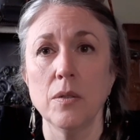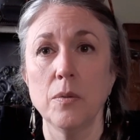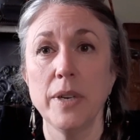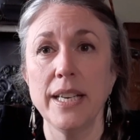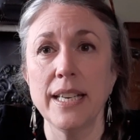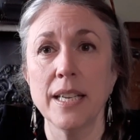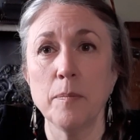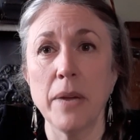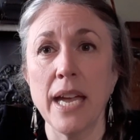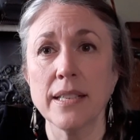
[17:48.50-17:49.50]
we need to
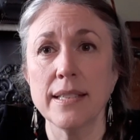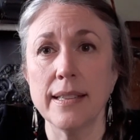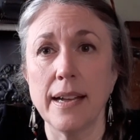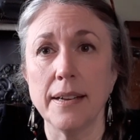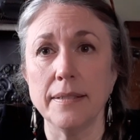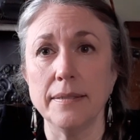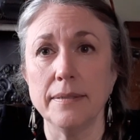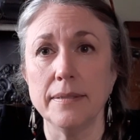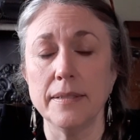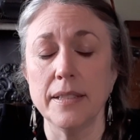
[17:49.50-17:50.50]
get back to that.
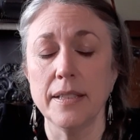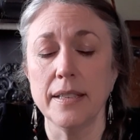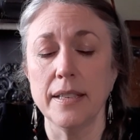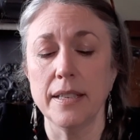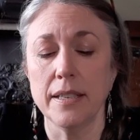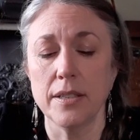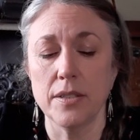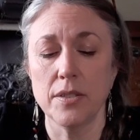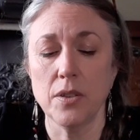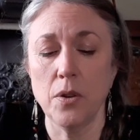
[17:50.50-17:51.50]

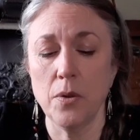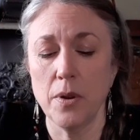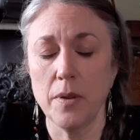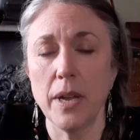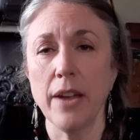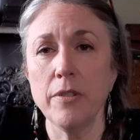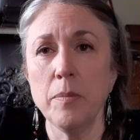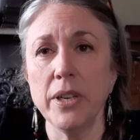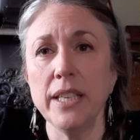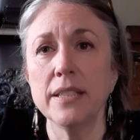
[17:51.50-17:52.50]
So
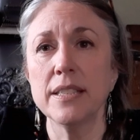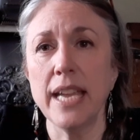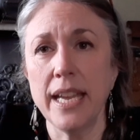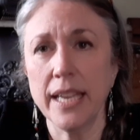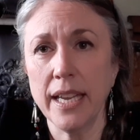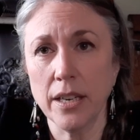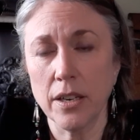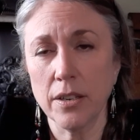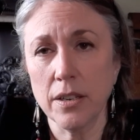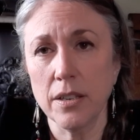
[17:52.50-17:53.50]
everybody take
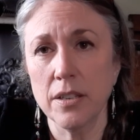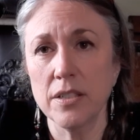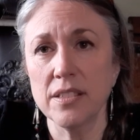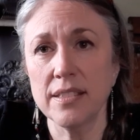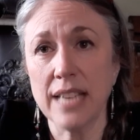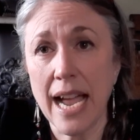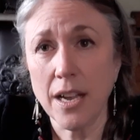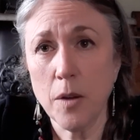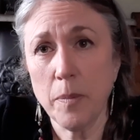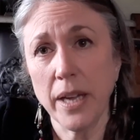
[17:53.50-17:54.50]
care, stock
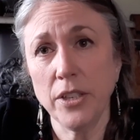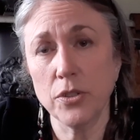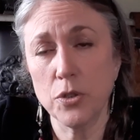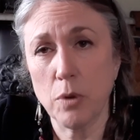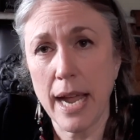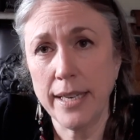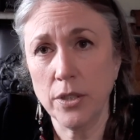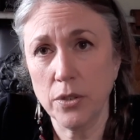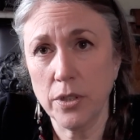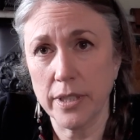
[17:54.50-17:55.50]
up on your dried
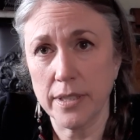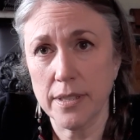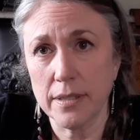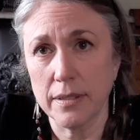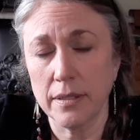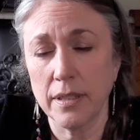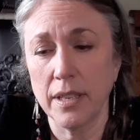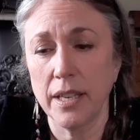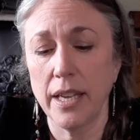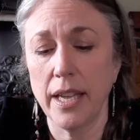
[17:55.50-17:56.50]
goods,
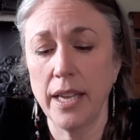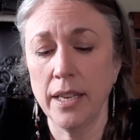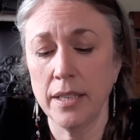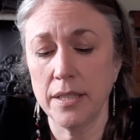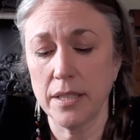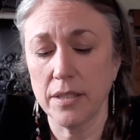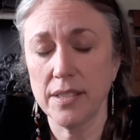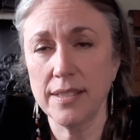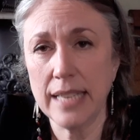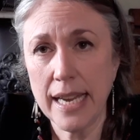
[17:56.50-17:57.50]
and
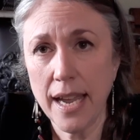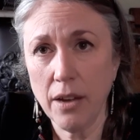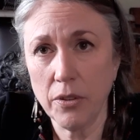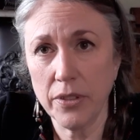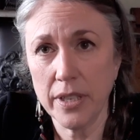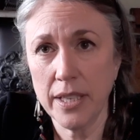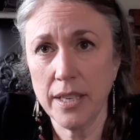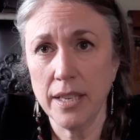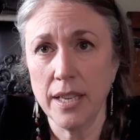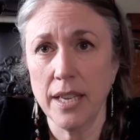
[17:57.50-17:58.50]
stay
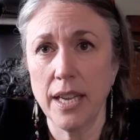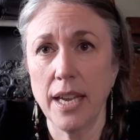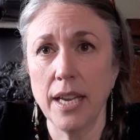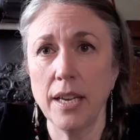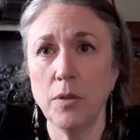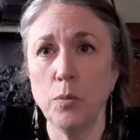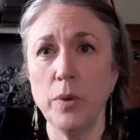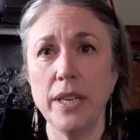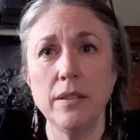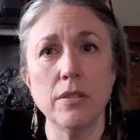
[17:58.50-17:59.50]
healthy. And
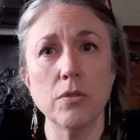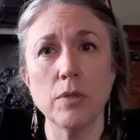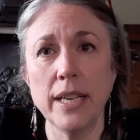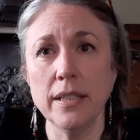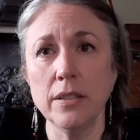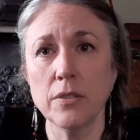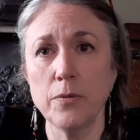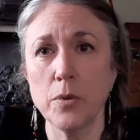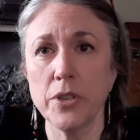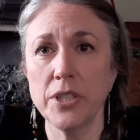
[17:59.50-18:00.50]
we greatly look
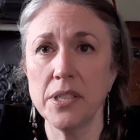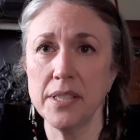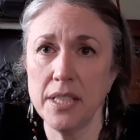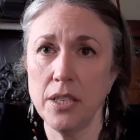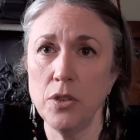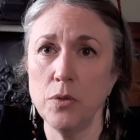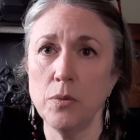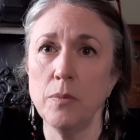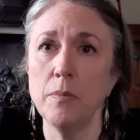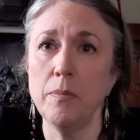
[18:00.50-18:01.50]
forward to seeing
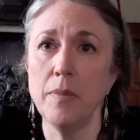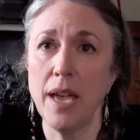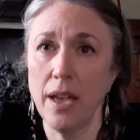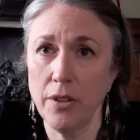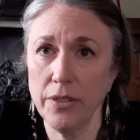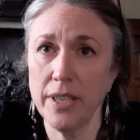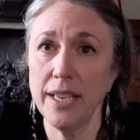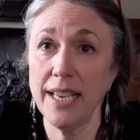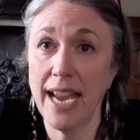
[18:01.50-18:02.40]
you healthy and